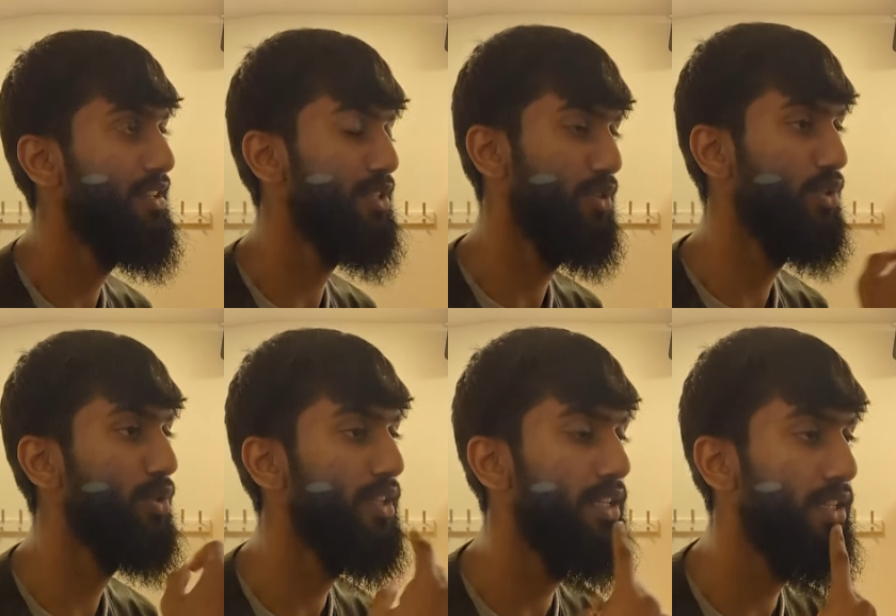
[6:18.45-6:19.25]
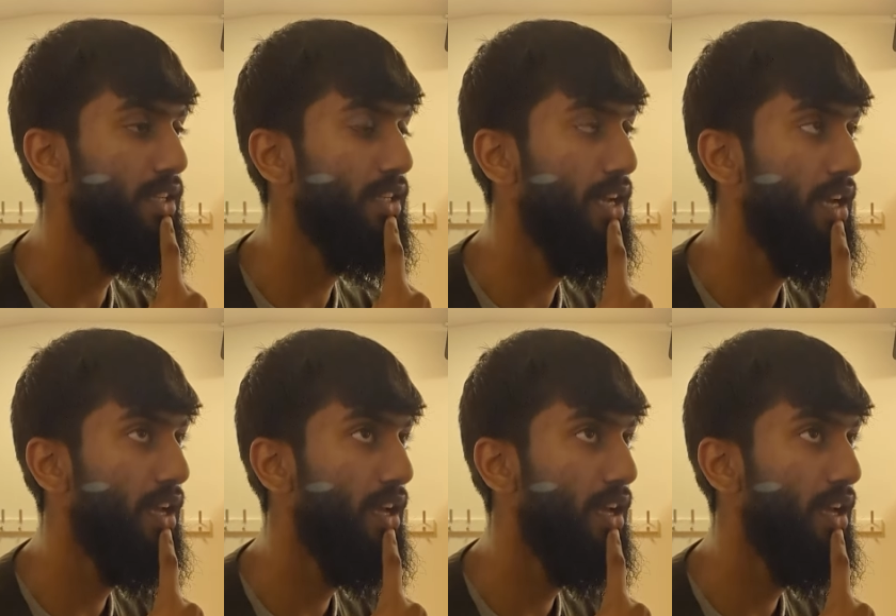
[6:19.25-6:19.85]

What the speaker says: So you do ya,